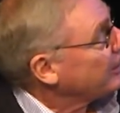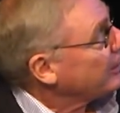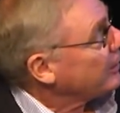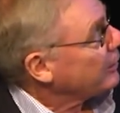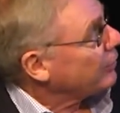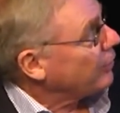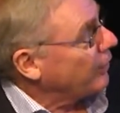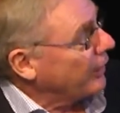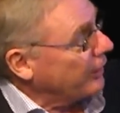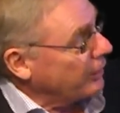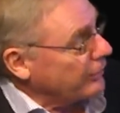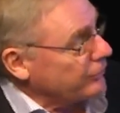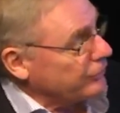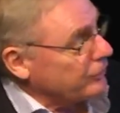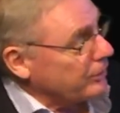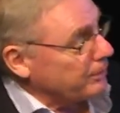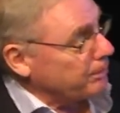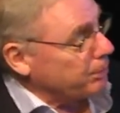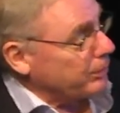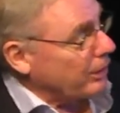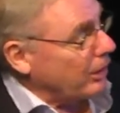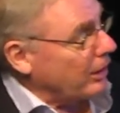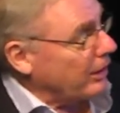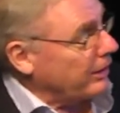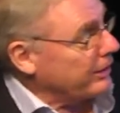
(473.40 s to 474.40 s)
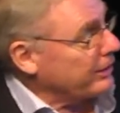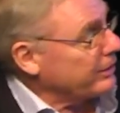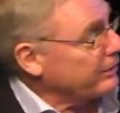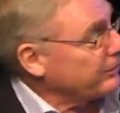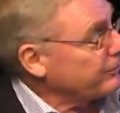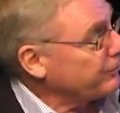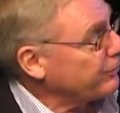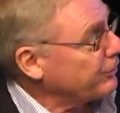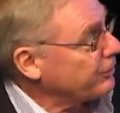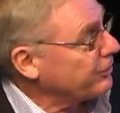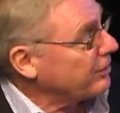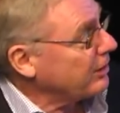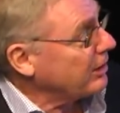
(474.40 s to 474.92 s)
Crowd Suppliers
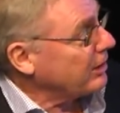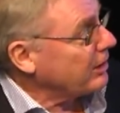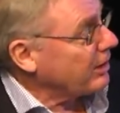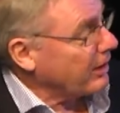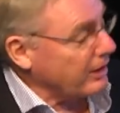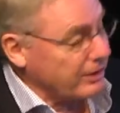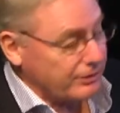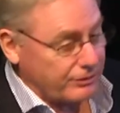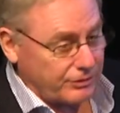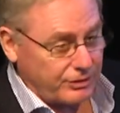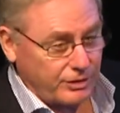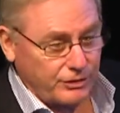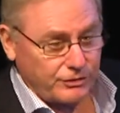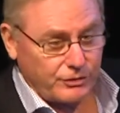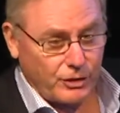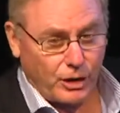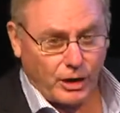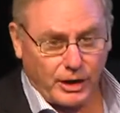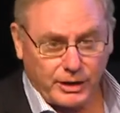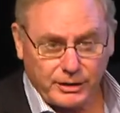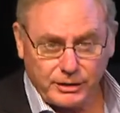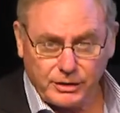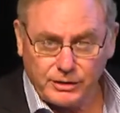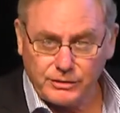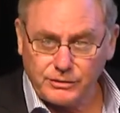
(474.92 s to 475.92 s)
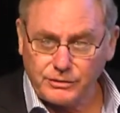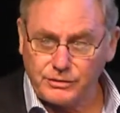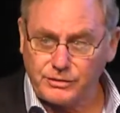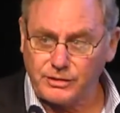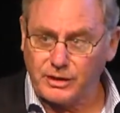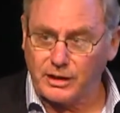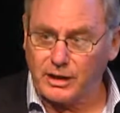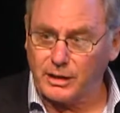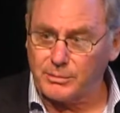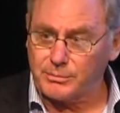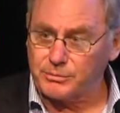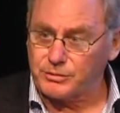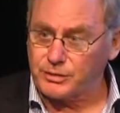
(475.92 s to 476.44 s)
facilitates designers,
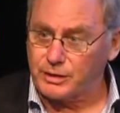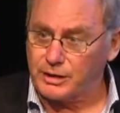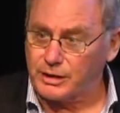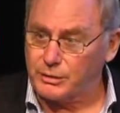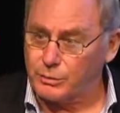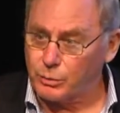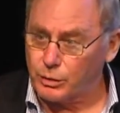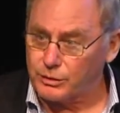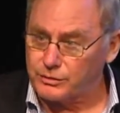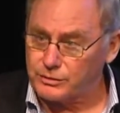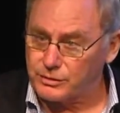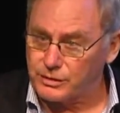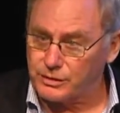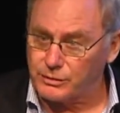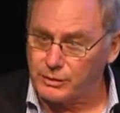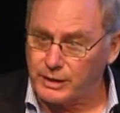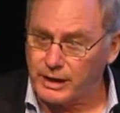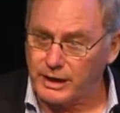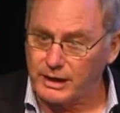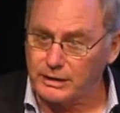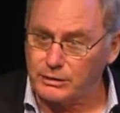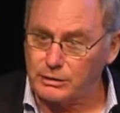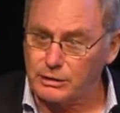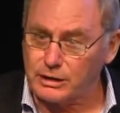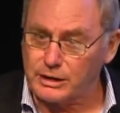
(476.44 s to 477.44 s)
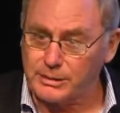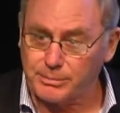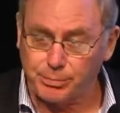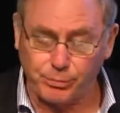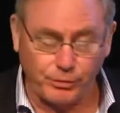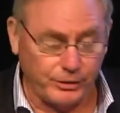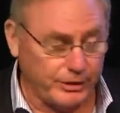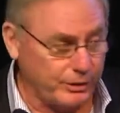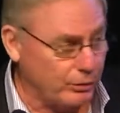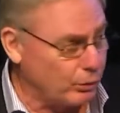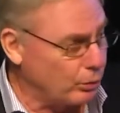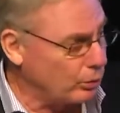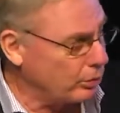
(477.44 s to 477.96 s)
so they want to handle their
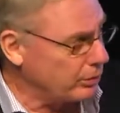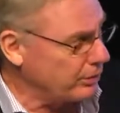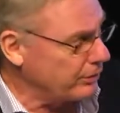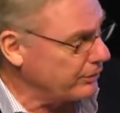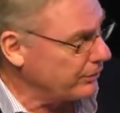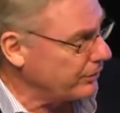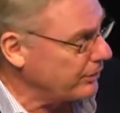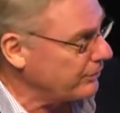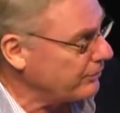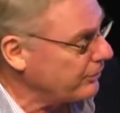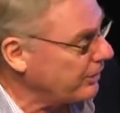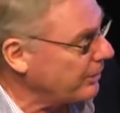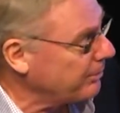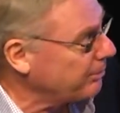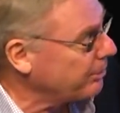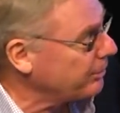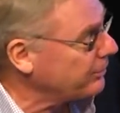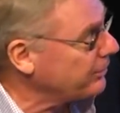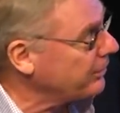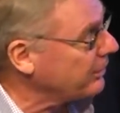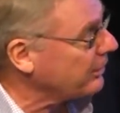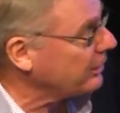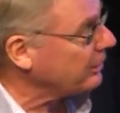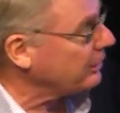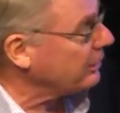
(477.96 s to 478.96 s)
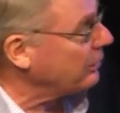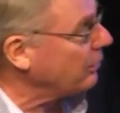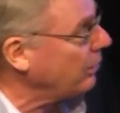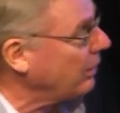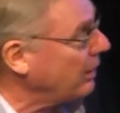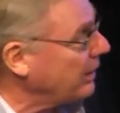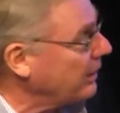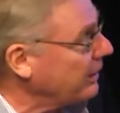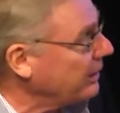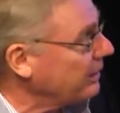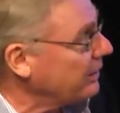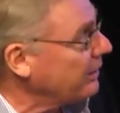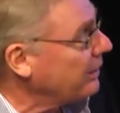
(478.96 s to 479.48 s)
pre-orders in some particular
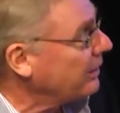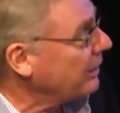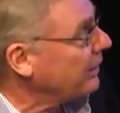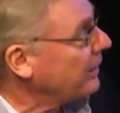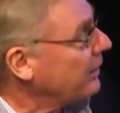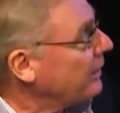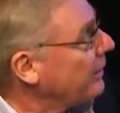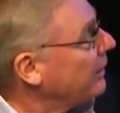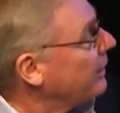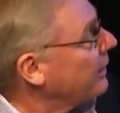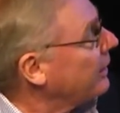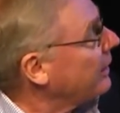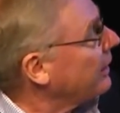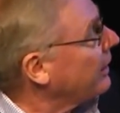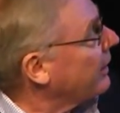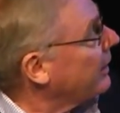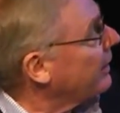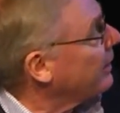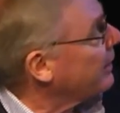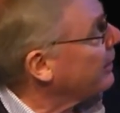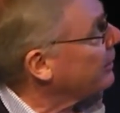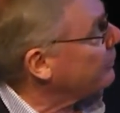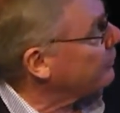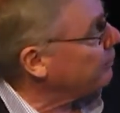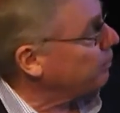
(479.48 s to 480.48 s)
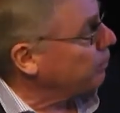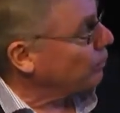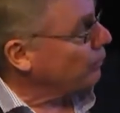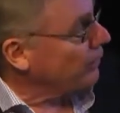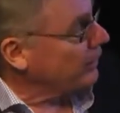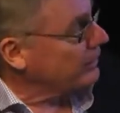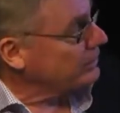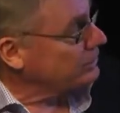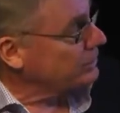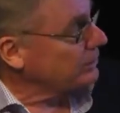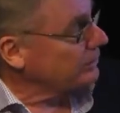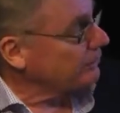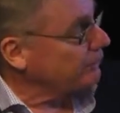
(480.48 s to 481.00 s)
way.
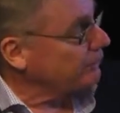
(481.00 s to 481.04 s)
Exploration